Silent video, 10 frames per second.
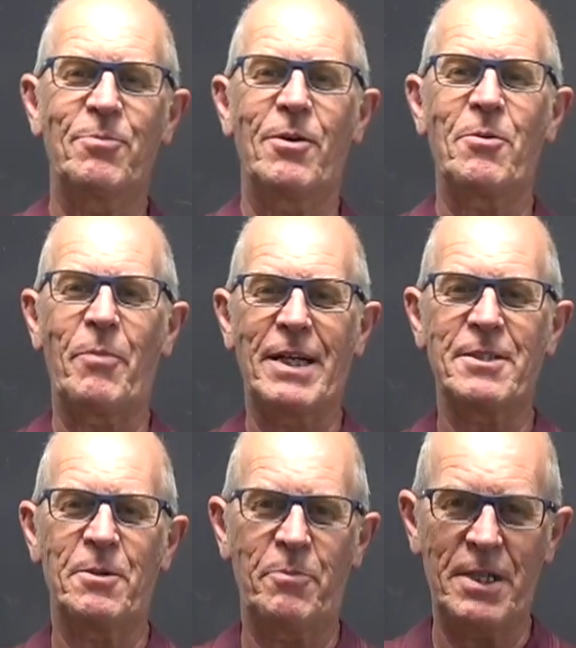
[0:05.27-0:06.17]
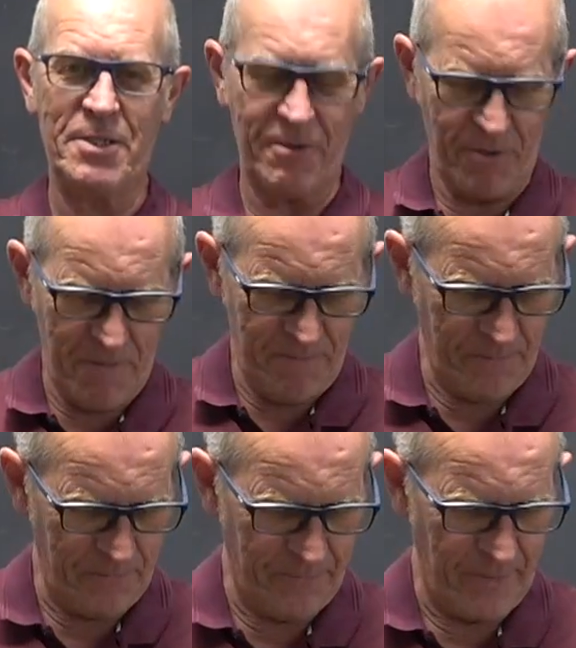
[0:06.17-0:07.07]
welcome back to the Beastie Room.
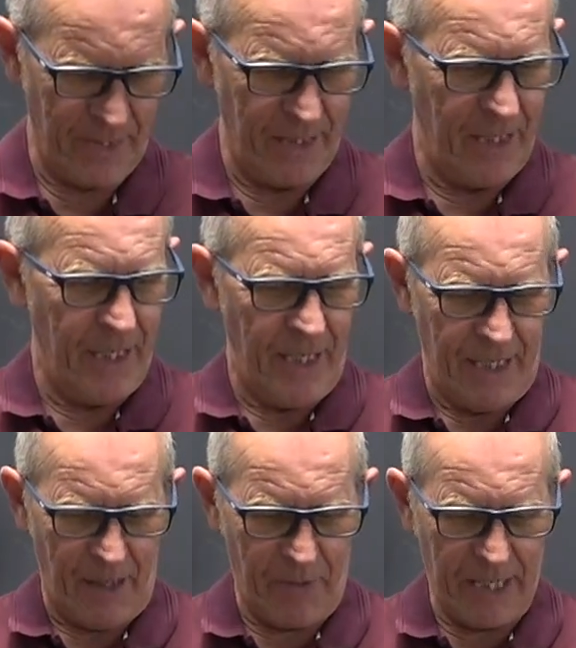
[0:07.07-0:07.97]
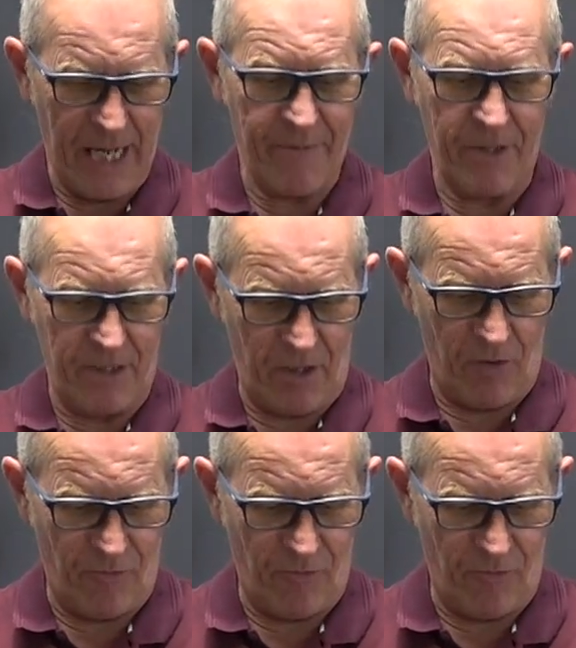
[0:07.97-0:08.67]
Now we're going to have a